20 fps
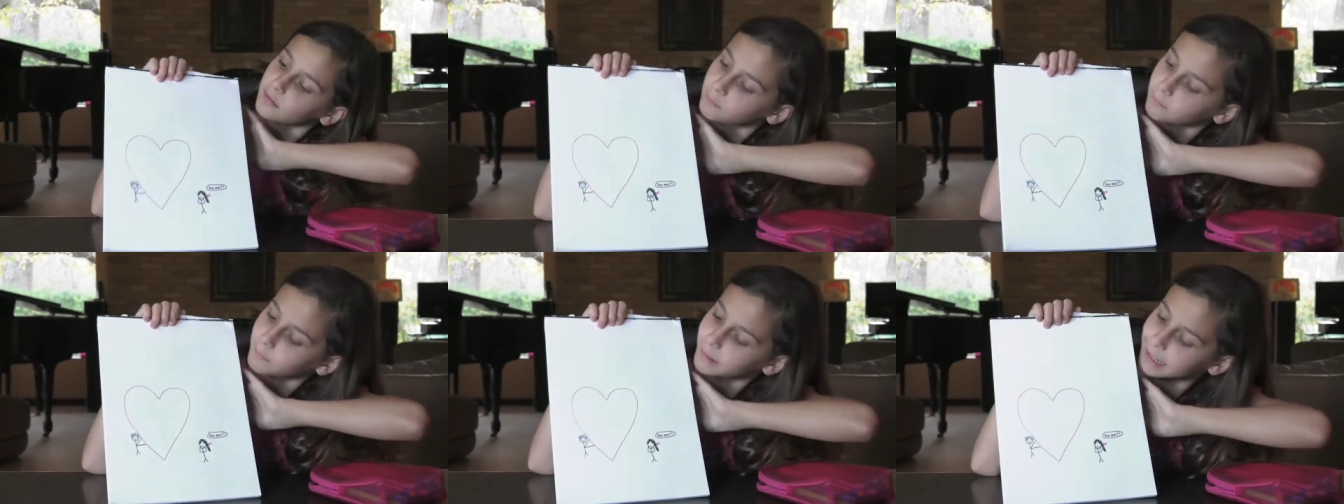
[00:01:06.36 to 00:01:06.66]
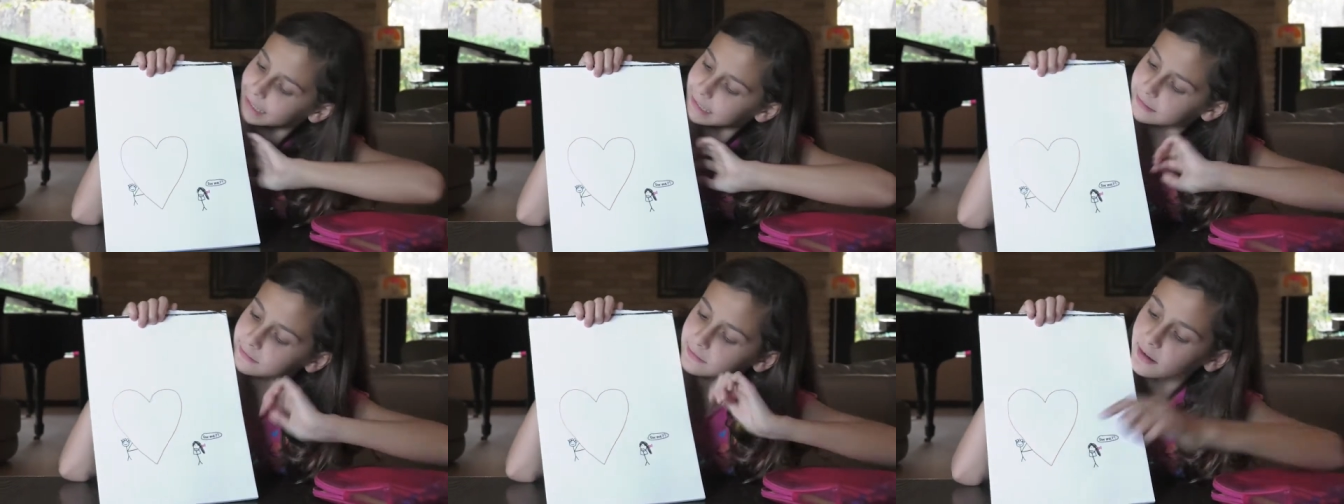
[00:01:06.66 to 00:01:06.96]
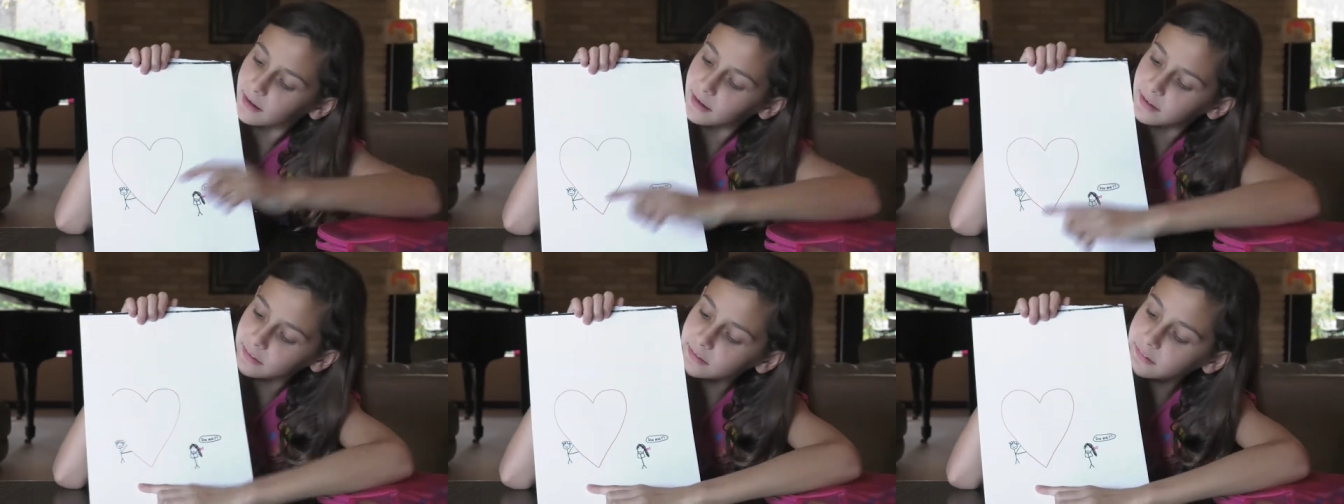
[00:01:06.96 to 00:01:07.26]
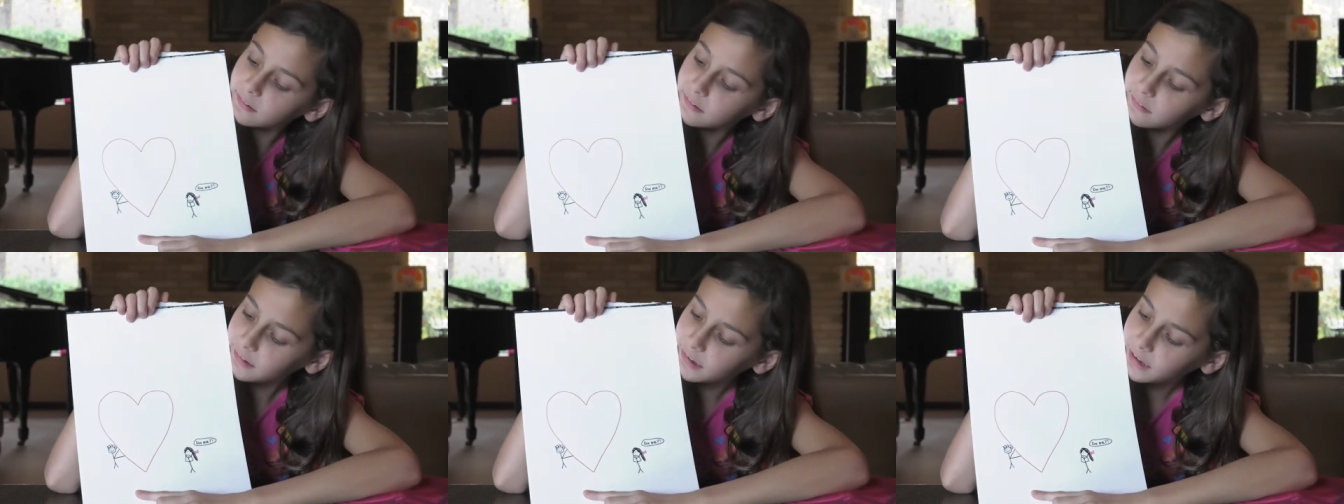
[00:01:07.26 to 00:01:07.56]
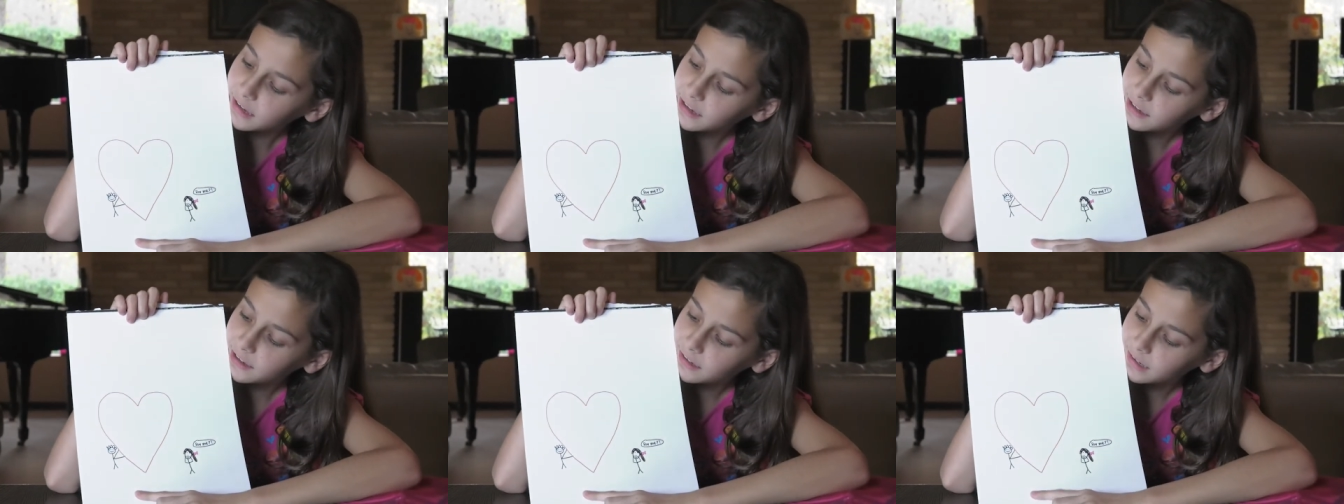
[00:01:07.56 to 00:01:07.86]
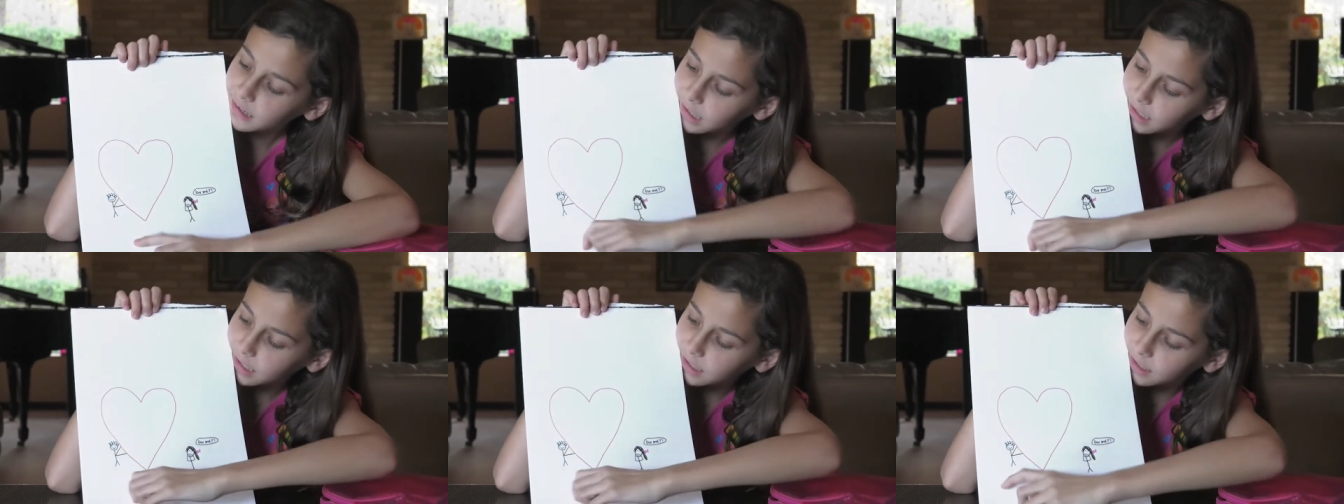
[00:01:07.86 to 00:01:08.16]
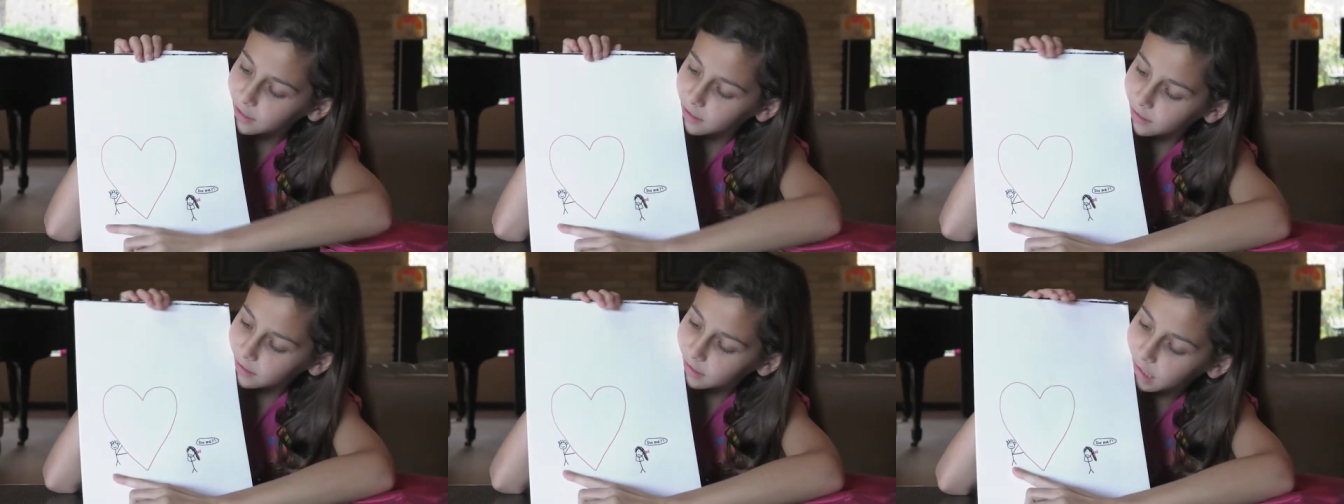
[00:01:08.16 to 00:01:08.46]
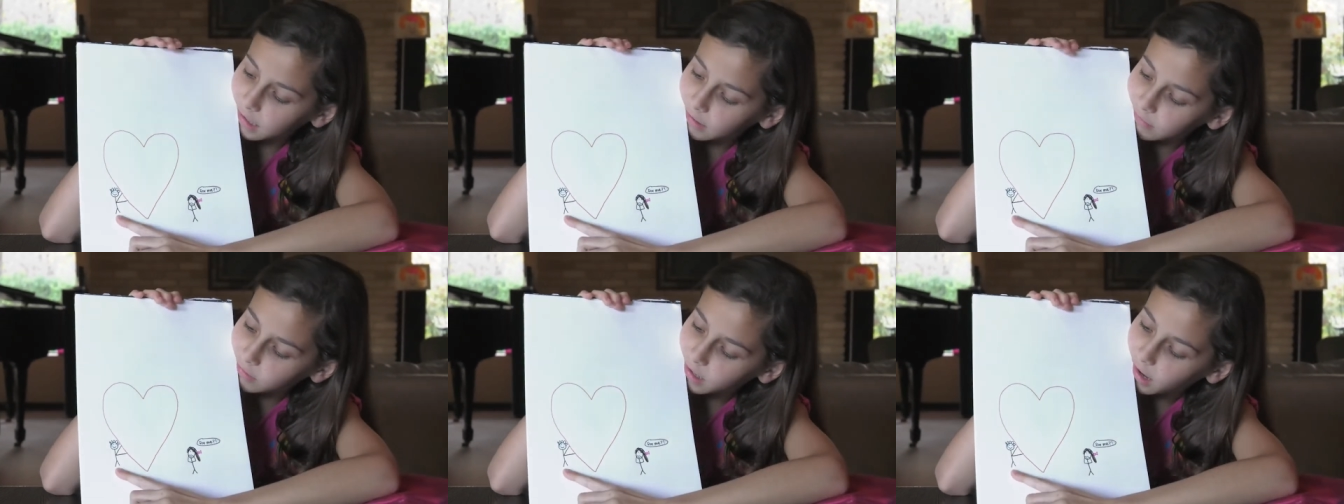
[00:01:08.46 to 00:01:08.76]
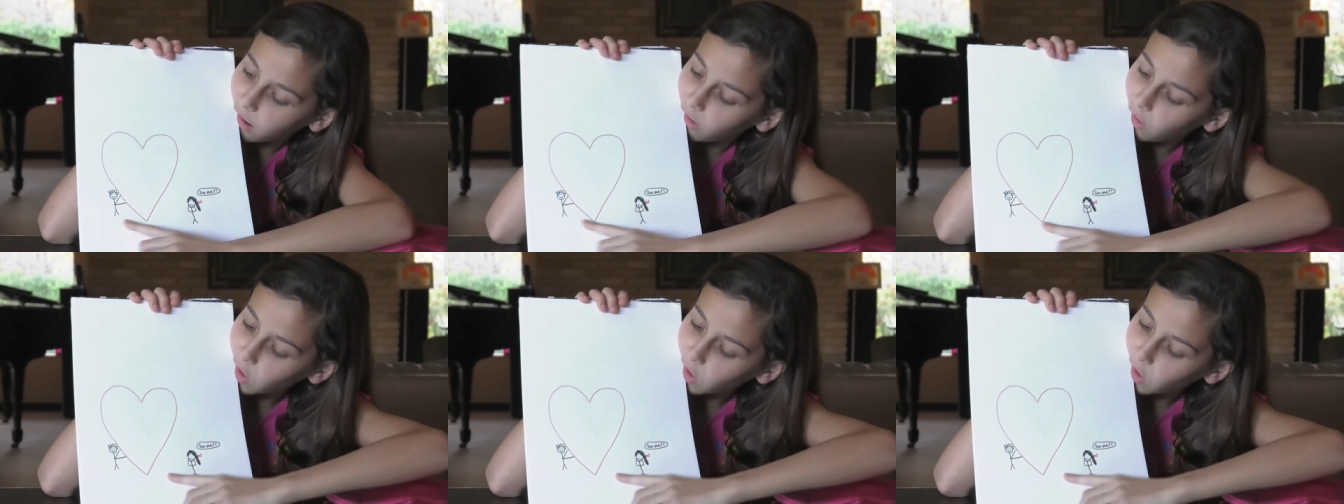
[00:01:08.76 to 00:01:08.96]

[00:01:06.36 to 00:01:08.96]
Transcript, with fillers: my daddy giving